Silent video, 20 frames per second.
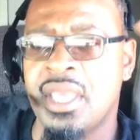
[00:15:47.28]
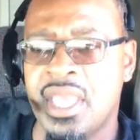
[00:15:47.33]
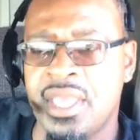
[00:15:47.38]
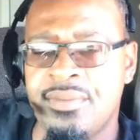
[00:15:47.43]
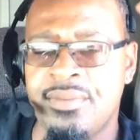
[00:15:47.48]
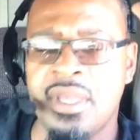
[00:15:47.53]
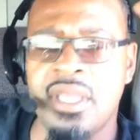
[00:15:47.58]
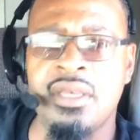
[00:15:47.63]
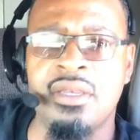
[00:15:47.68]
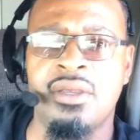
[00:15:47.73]
he
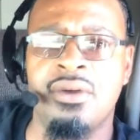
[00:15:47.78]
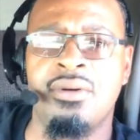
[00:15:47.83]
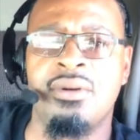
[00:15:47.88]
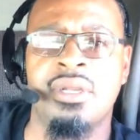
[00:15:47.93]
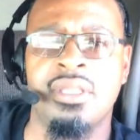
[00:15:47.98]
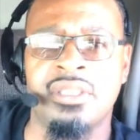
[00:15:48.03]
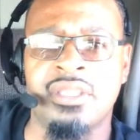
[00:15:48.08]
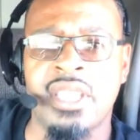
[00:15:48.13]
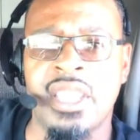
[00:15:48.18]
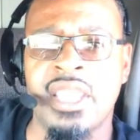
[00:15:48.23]
been doing
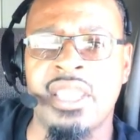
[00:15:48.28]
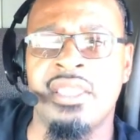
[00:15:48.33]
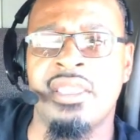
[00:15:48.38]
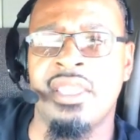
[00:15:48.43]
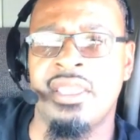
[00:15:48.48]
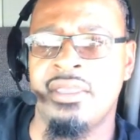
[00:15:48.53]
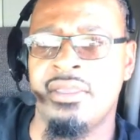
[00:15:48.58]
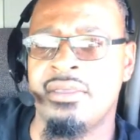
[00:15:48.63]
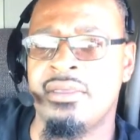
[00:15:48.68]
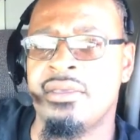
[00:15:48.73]
the thing.
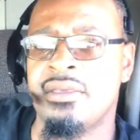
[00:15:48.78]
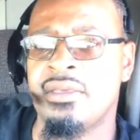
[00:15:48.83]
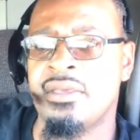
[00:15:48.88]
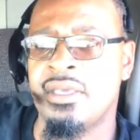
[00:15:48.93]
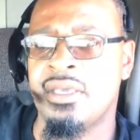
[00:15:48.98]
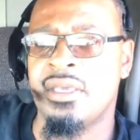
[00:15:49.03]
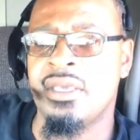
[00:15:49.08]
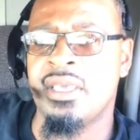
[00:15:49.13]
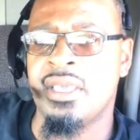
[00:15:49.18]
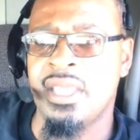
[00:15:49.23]

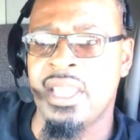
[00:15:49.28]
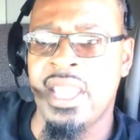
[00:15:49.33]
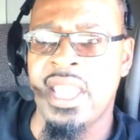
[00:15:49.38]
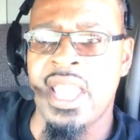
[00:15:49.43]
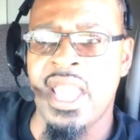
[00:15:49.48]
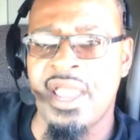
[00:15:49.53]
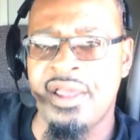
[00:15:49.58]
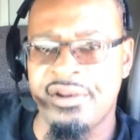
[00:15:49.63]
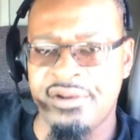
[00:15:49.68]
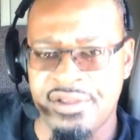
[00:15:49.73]
He
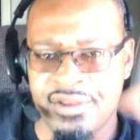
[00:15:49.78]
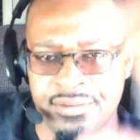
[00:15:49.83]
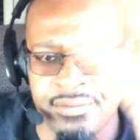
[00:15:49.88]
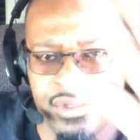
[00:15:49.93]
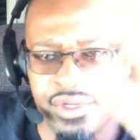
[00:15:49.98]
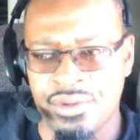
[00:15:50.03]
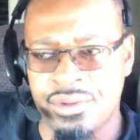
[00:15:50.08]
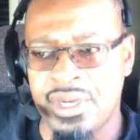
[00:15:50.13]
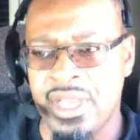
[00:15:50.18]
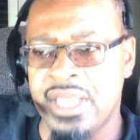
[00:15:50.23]
had them
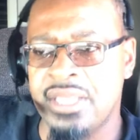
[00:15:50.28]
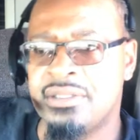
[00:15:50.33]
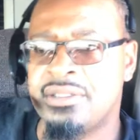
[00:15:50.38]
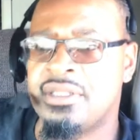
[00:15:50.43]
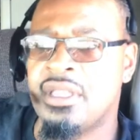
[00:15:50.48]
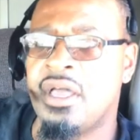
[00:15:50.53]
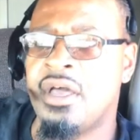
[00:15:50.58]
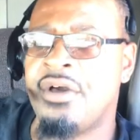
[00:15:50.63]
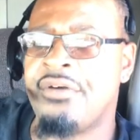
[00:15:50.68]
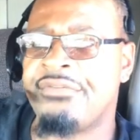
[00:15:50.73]
do their
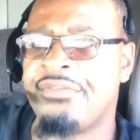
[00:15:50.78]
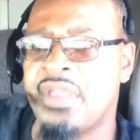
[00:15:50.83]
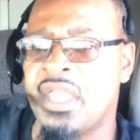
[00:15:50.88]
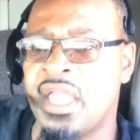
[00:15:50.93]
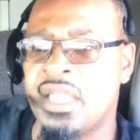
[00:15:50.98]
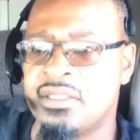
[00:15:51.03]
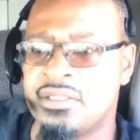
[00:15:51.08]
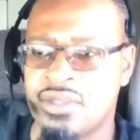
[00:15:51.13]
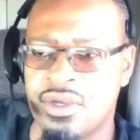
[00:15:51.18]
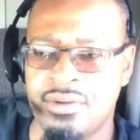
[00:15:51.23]
stuff, and
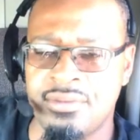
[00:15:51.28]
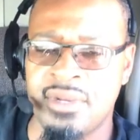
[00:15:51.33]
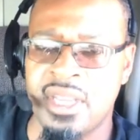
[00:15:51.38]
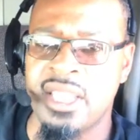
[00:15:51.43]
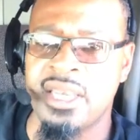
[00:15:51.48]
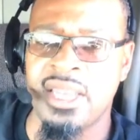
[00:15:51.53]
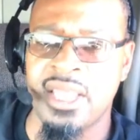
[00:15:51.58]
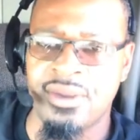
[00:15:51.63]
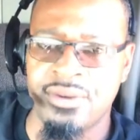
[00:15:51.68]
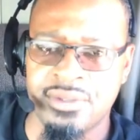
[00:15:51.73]
I told him
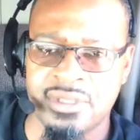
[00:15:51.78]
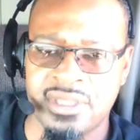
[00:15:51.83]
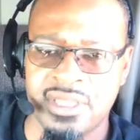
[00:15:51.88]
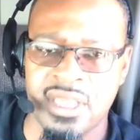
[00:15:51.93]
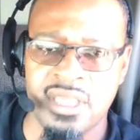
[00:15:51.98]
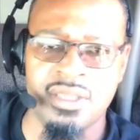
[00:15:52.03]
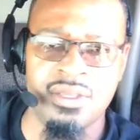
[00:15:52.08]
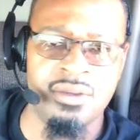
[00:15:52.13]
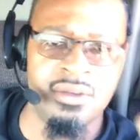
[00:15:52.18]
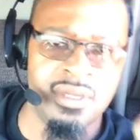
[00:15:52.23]
that they would
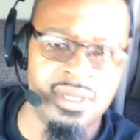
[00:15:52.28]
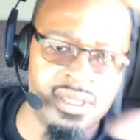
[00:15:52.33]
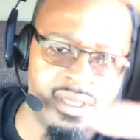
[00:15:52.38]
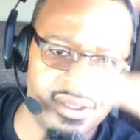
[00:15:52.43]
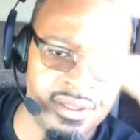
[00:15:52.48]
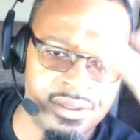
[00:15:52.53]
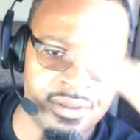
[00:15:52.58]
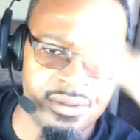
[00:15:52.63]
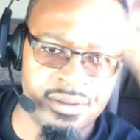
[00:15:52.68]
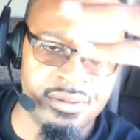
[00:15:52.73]
send you a
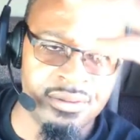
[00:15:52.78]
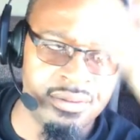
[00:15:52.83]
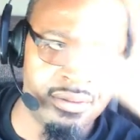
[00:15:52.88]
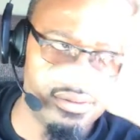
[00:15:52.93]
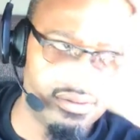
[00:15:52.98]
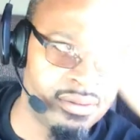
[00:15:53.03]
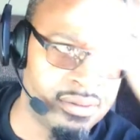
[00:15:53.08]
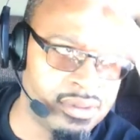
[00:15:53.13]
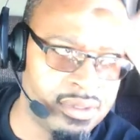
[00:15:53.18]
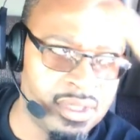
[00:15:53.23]
little
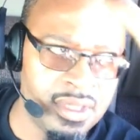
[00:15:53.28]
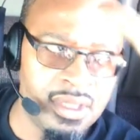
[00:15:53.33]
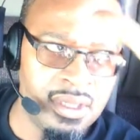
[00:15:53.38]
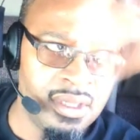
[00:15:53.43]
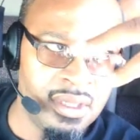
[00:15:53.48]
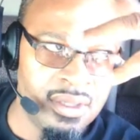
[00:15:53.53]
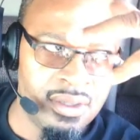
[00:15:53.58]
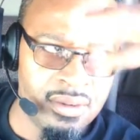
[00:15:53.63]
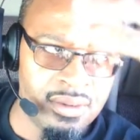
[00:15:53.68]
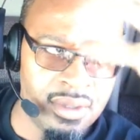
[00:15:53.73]

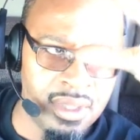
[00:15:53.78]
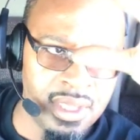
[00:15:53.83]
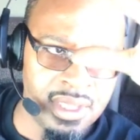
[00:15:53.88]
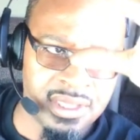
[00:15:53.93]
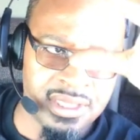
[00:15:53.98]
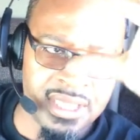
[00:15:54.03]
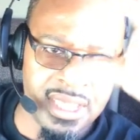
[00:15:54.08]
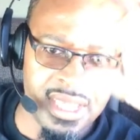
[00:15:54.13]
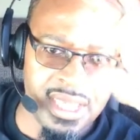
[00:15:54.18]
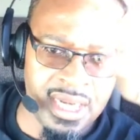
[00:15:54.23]

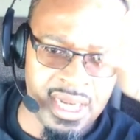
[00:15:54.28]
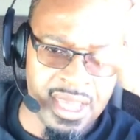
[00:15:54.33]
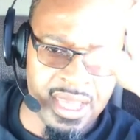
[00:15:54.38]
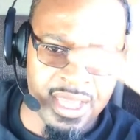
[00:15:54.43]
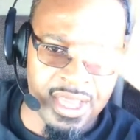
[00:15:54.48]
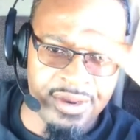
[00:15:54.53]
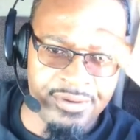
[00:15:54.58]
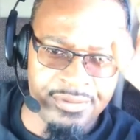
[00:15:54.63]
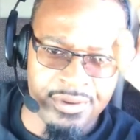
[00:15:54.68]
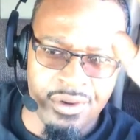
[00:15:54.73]
what's that
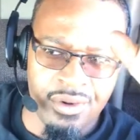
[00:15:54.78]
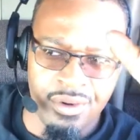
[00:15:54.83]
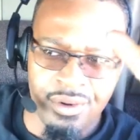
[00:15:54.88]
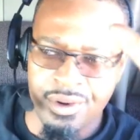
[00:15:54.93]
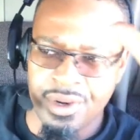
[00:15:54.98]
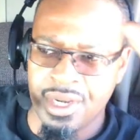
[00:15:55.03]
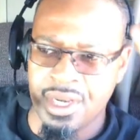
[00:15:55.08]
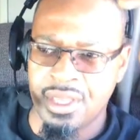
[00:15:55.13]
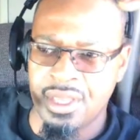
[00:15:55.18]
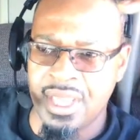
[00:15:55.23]
like every
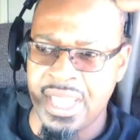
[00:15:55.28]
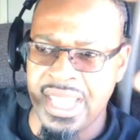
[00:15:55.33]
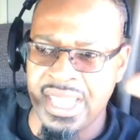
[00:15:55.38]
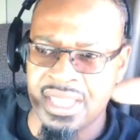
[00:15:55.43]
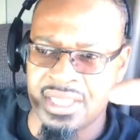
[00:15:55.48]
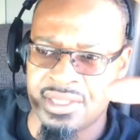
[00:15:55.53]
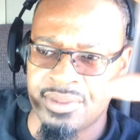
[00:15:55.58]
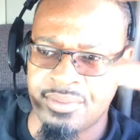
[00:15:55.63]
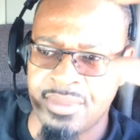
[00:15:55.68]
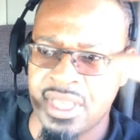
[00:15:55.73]
quarter, a little
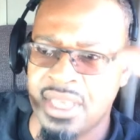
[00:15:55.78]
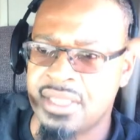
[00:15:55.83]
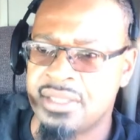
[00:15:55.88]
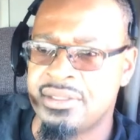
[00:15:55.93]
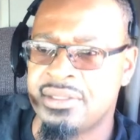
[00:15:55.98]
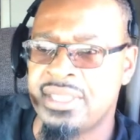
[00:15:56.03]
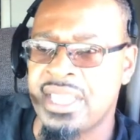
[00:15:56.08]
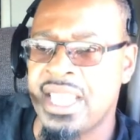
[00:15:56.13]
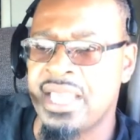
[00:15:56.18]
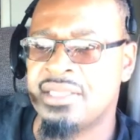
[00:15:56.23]
estimate
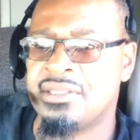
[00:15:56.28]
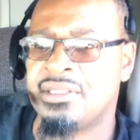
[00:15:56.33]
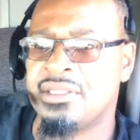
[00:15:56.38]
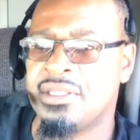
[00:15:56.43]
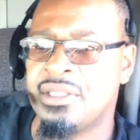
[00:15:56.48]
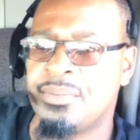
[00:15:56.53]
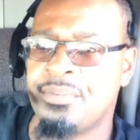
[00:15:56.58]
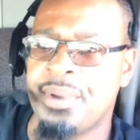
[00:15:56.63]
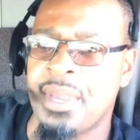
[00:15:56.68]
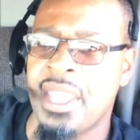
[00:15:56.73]

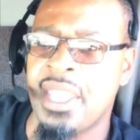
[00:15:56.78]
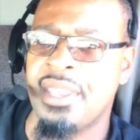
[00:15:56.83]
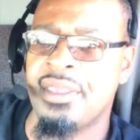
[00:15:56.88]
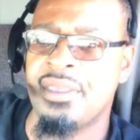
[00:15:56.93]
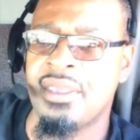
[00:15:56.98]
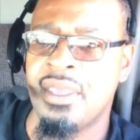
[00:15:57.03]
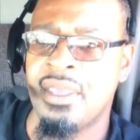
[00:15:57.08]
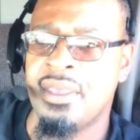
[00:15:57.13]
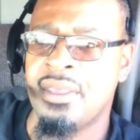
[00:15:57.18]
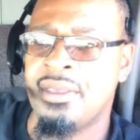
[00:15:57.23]
taxes to
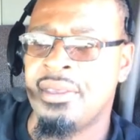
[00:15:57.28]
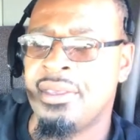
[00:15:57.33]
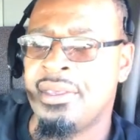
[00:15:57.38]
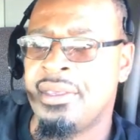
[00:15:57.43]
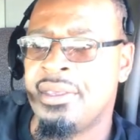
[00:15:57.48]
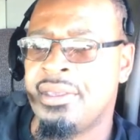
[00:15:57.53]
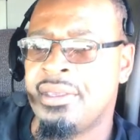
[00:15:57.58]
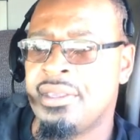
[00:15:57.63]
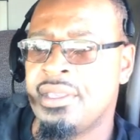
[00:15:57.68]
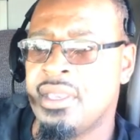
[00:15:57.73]
pay.
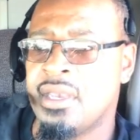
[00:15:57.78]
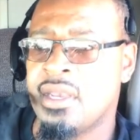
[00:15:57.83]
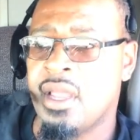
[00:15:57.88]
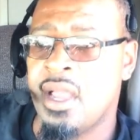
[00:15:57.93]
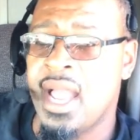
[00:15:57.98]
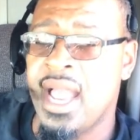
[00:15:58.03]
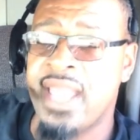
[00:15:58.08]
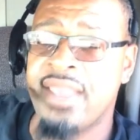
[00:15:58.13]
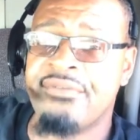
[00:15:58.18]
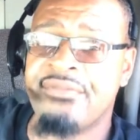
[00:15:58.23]

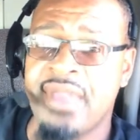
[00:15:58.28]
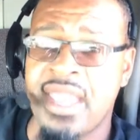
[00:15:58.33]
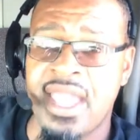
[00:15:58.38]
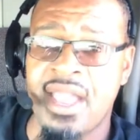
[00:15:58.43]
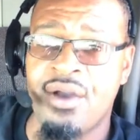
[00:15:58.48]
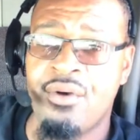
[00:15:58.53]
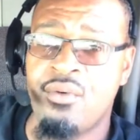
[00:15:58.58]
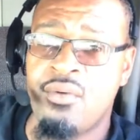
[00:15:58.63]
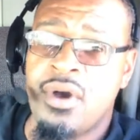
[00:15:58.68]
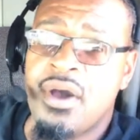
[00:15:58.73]
I even
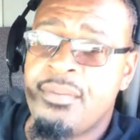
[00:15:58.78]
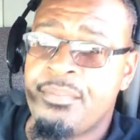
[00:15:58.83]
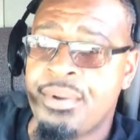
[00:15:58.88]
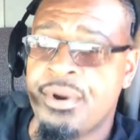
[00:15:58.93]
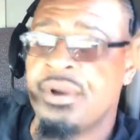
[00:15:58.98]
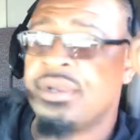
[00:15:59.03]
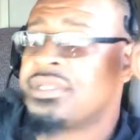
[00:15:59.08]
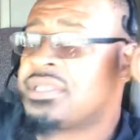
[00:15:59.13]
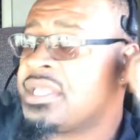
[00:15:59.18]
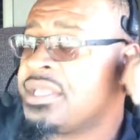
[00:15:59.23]
had one
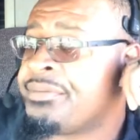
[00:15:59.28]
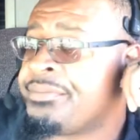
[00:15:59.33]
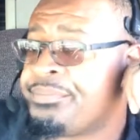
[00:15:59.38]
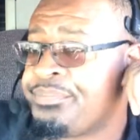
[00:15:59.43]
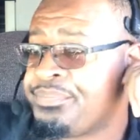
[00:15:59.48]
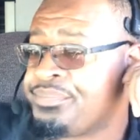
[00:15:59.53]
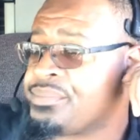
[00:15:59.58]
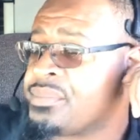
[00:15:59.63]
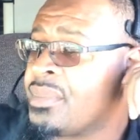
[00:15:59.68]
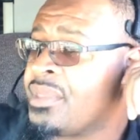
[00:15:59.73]
person,
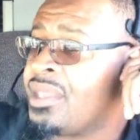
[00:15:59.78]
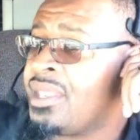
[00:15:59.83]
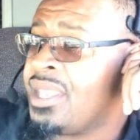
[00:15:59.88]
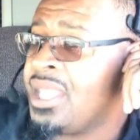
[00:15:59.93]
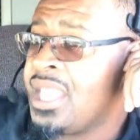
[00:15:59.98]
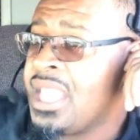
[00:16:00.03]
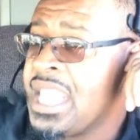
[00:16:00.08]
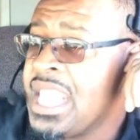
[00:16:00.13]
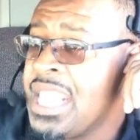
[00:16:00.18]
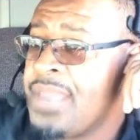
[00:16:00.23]

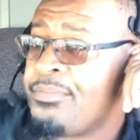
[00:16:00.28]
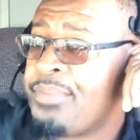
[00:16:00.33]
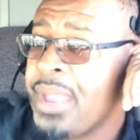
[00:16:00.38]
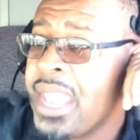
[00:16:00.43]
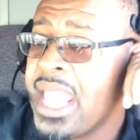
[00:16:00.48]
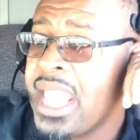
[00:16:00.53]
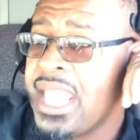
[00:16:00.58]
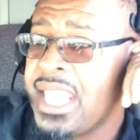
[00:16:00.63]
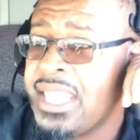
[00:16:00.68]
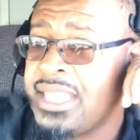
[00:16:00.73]
he
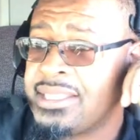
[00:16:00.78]
paid